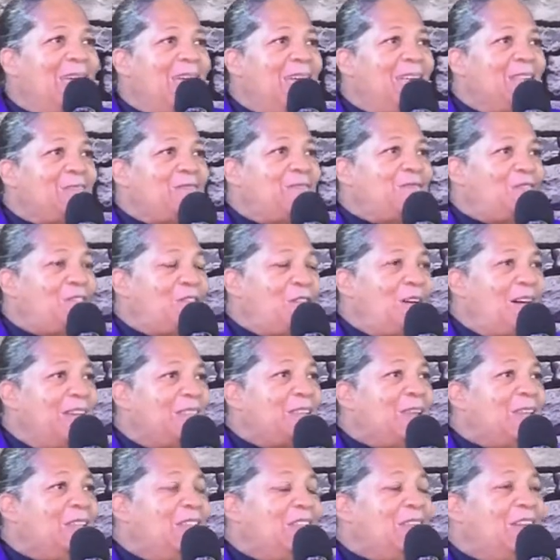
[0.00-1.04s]
it's for
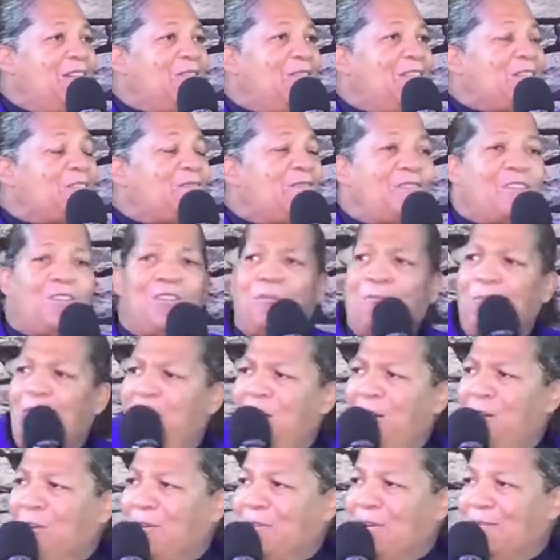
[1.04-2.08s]
deliverance for the
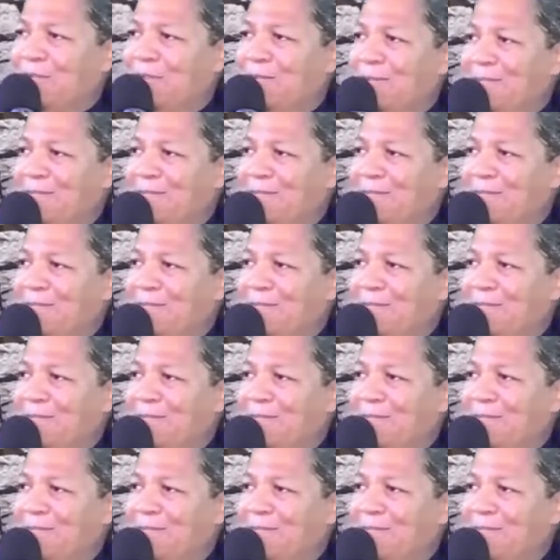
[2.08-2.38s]
world.